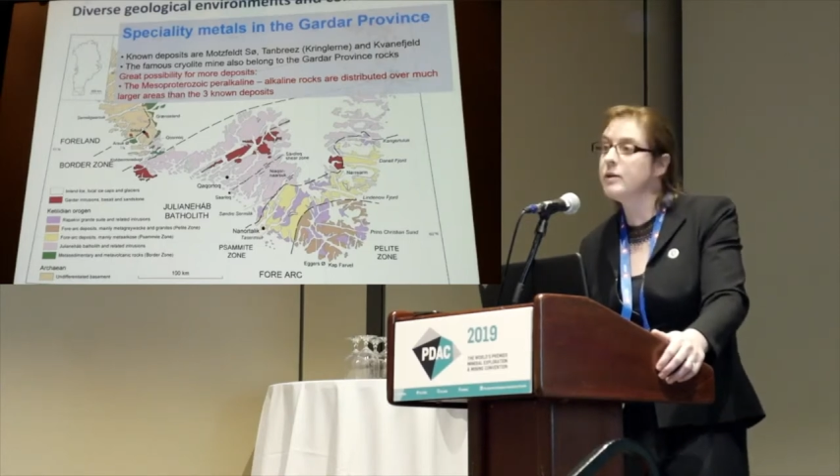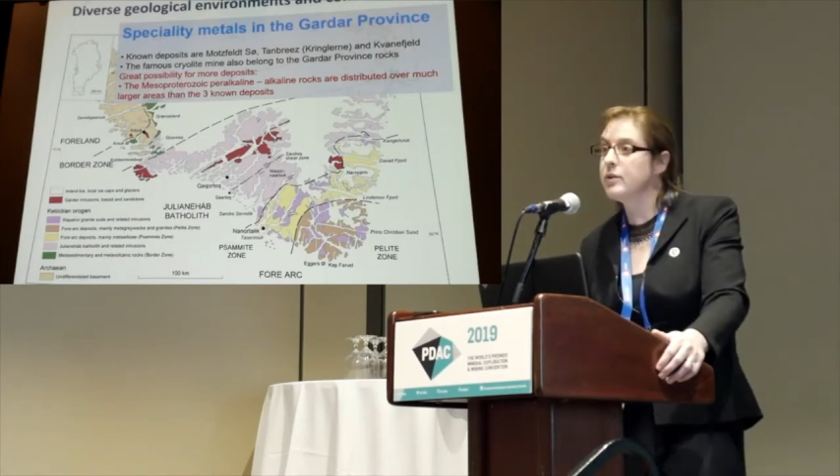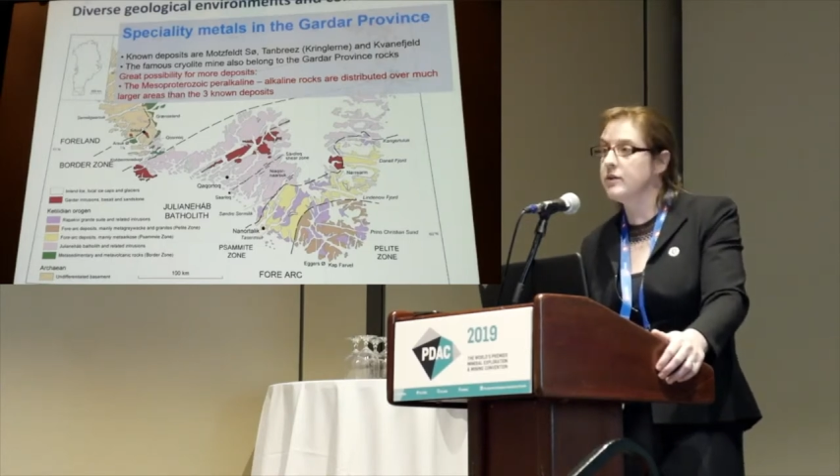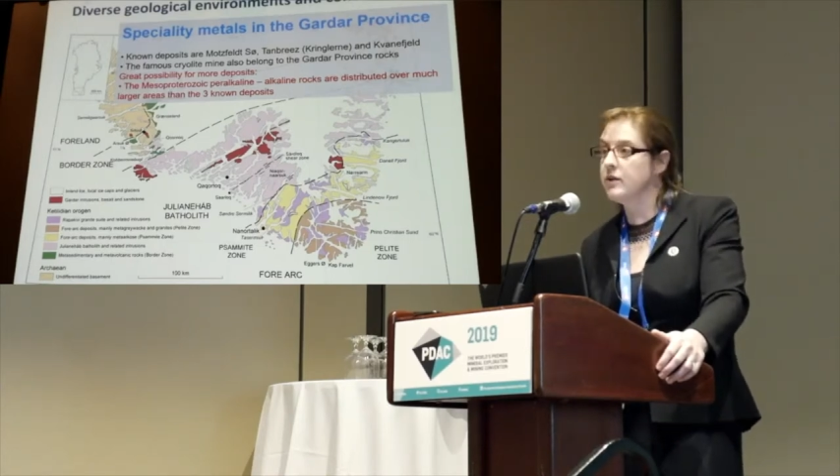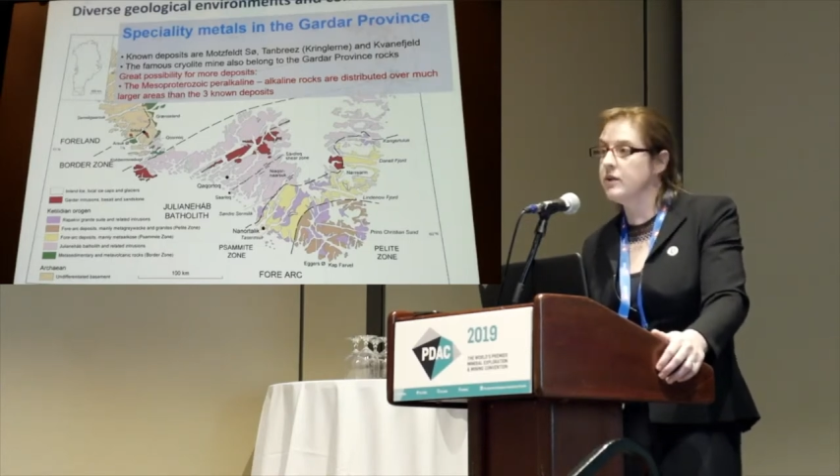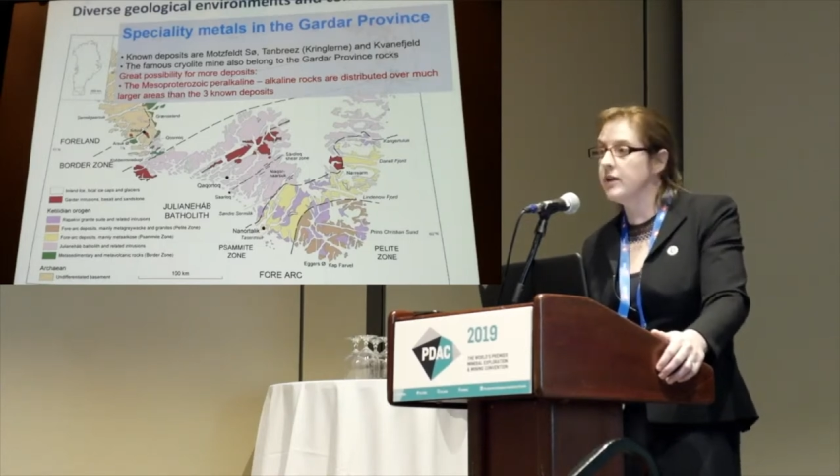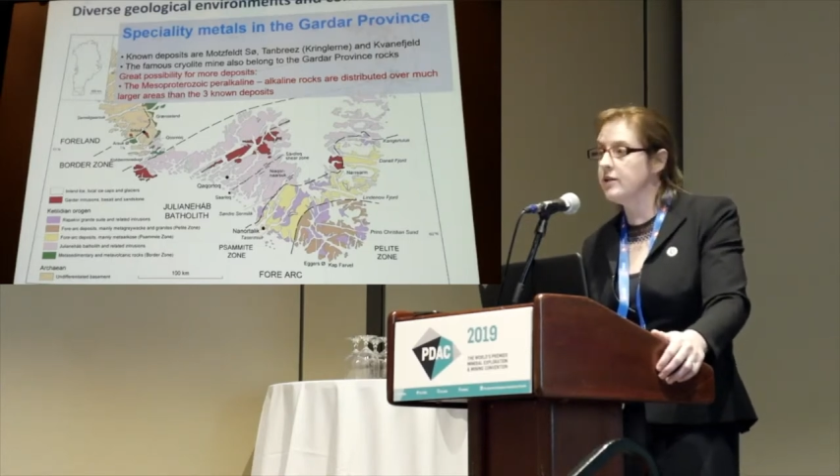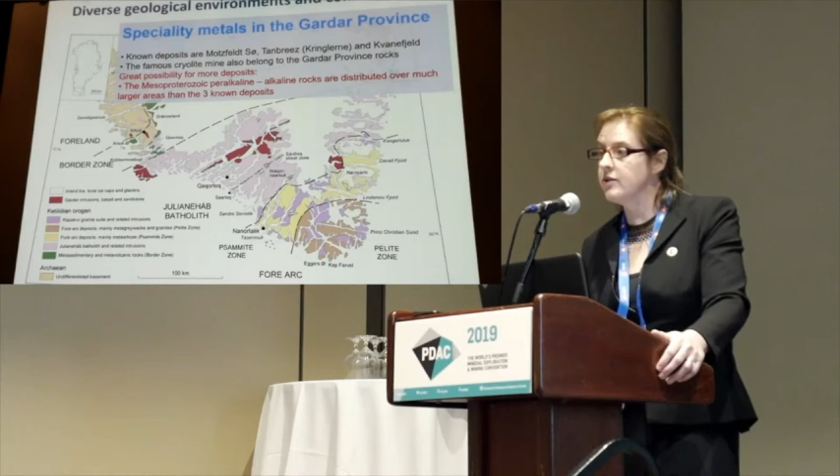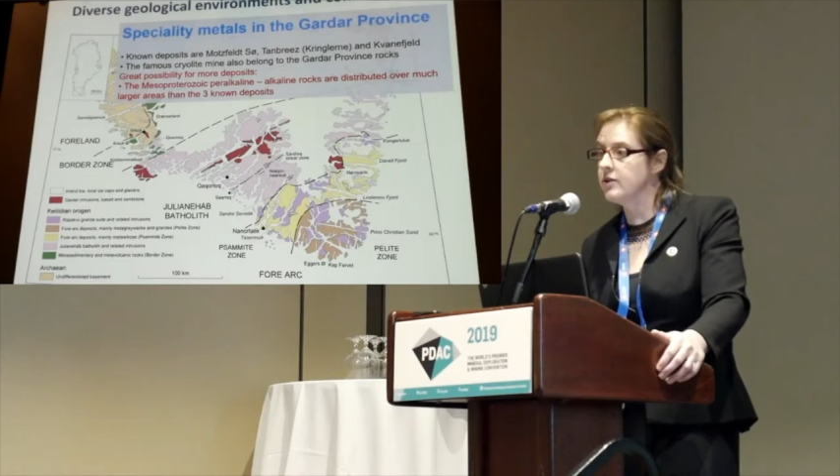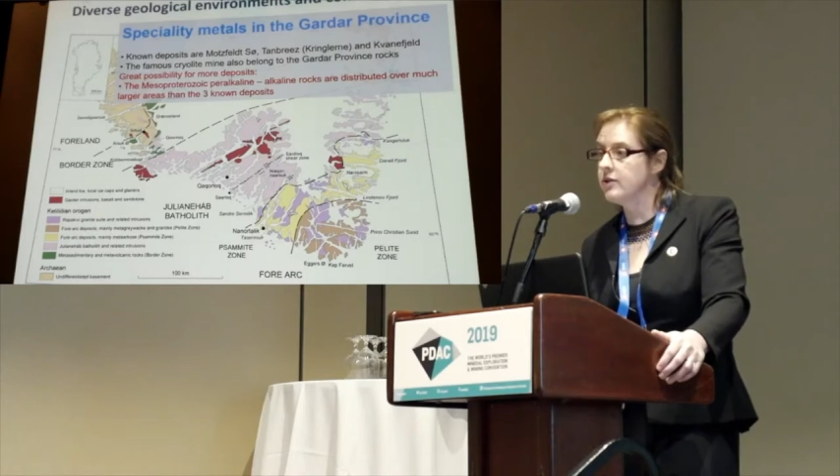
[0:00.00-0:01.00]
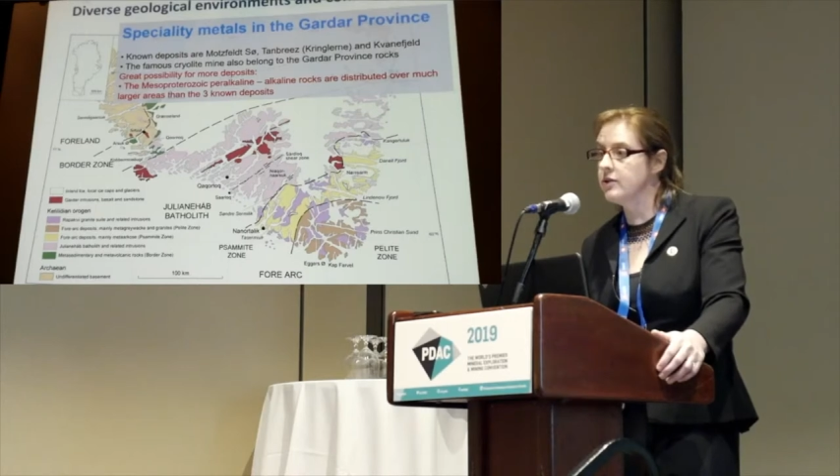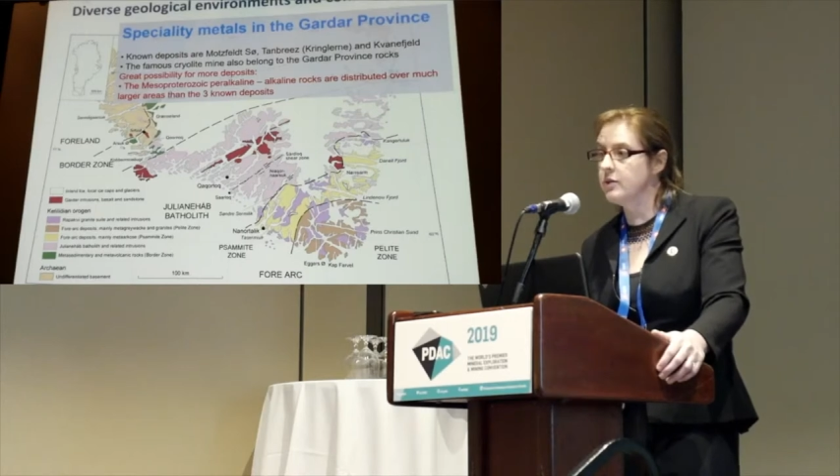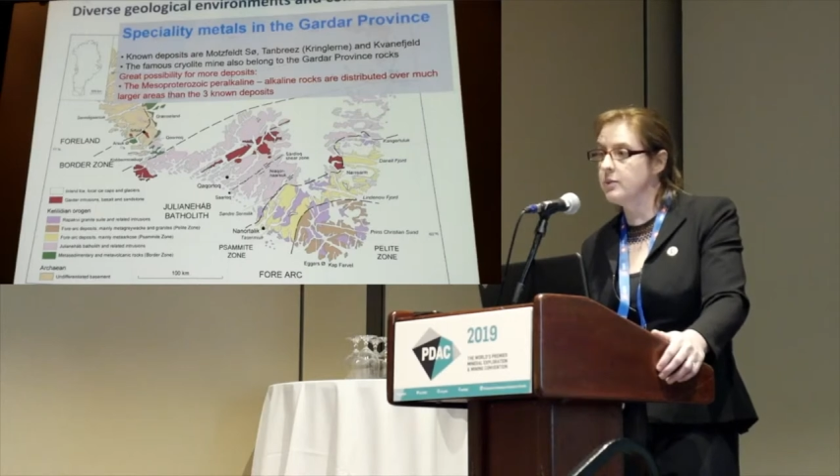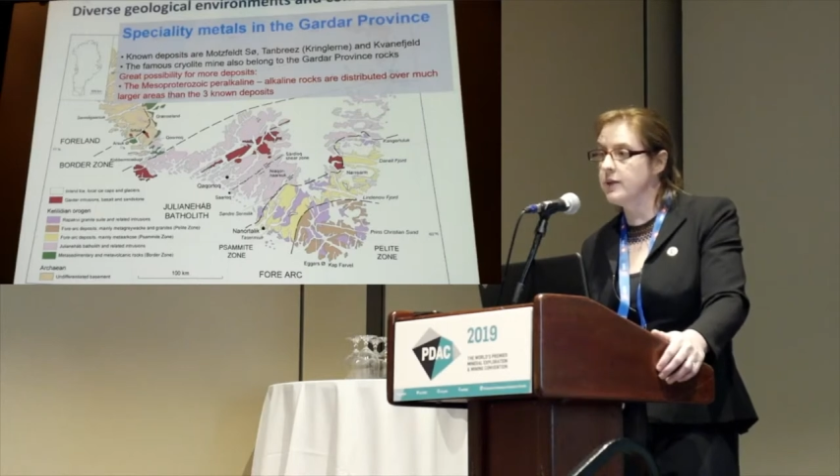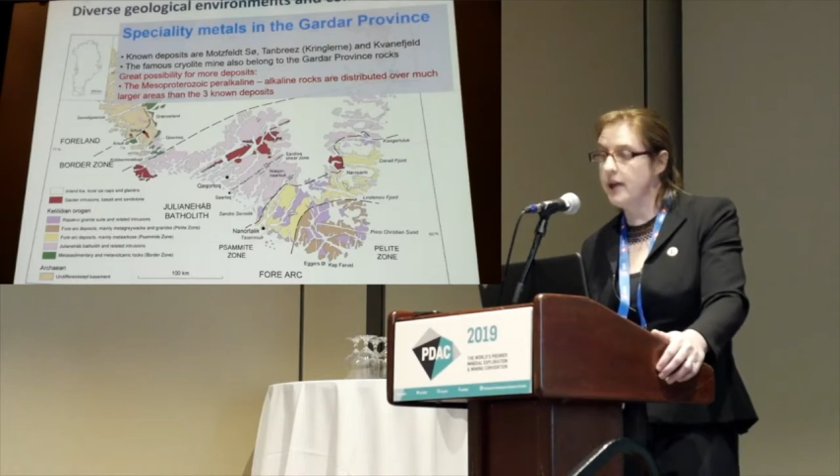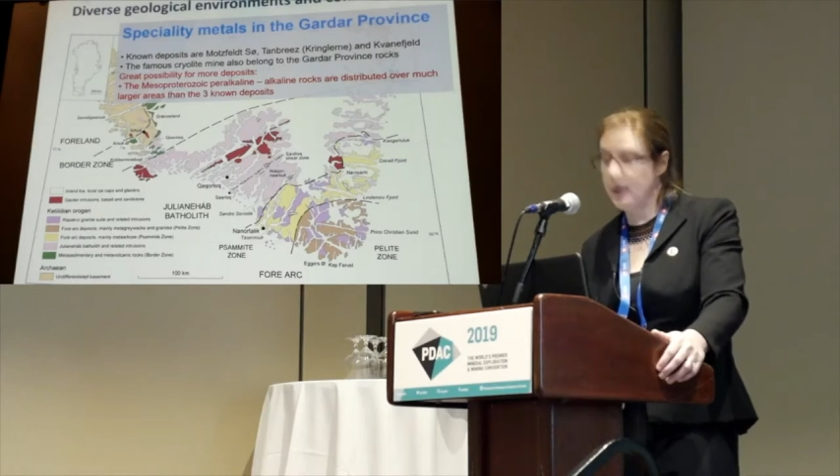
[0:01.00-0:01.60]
about in presentations